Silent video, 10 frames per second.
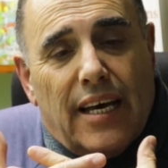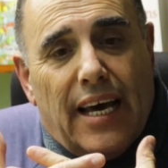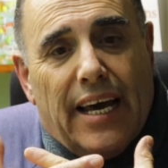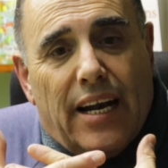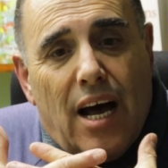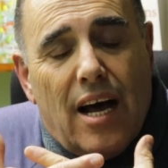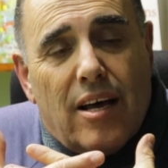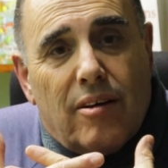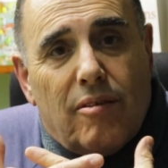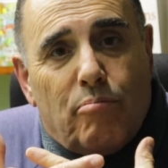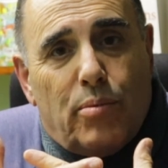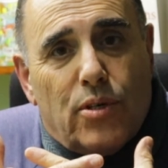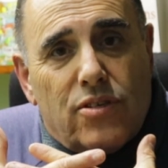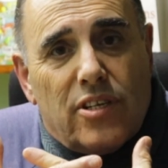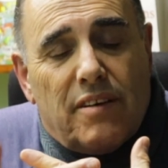and I
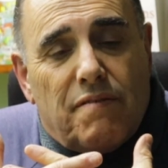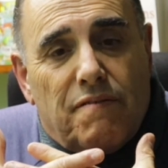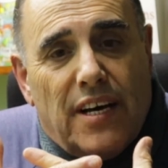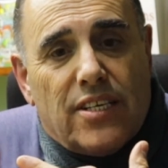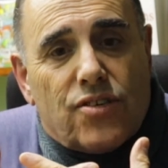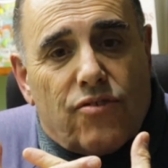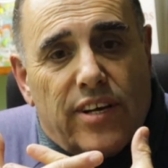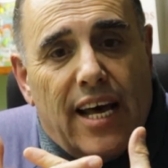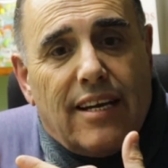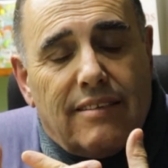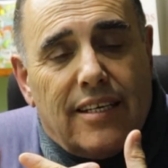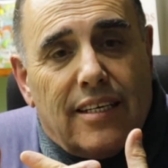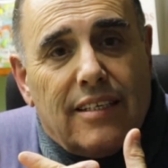personally face reality.